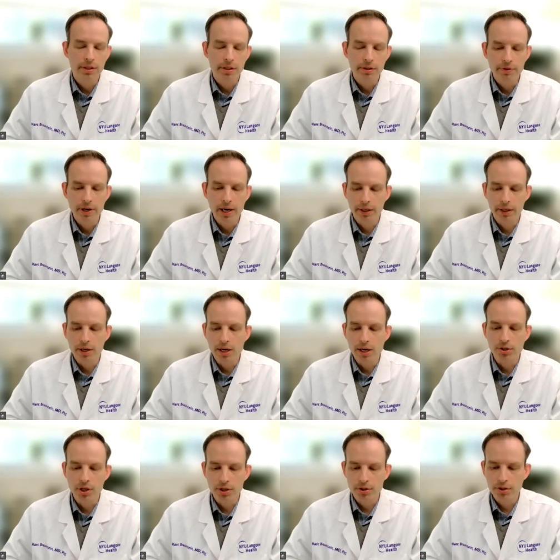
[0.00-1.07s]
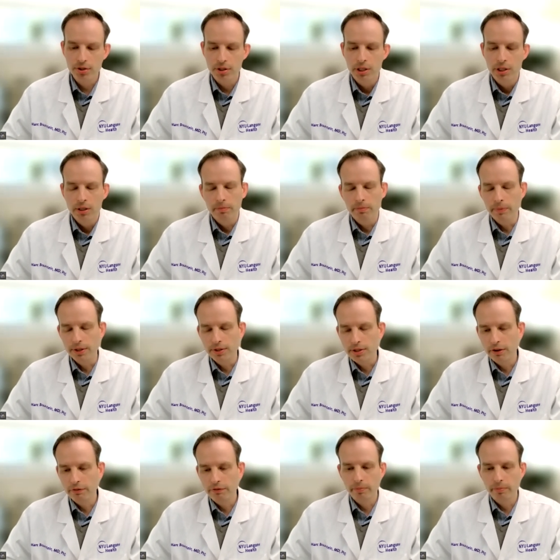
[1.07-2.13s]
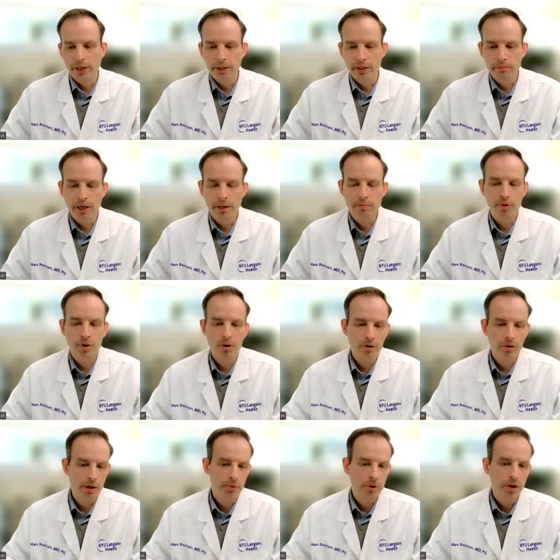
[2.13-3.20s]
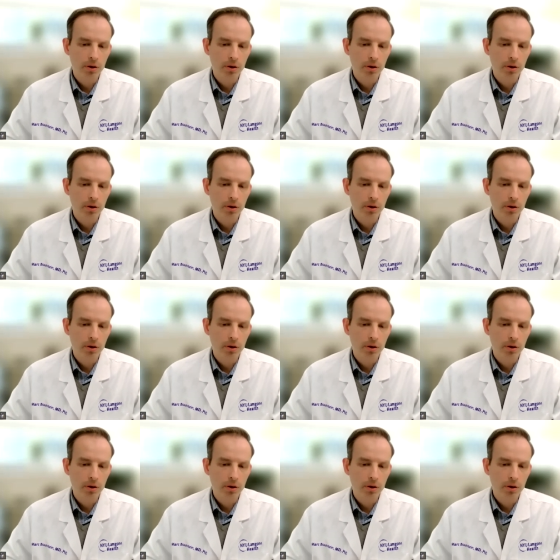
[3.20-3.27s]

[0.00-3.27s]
In fact, I just myself and my program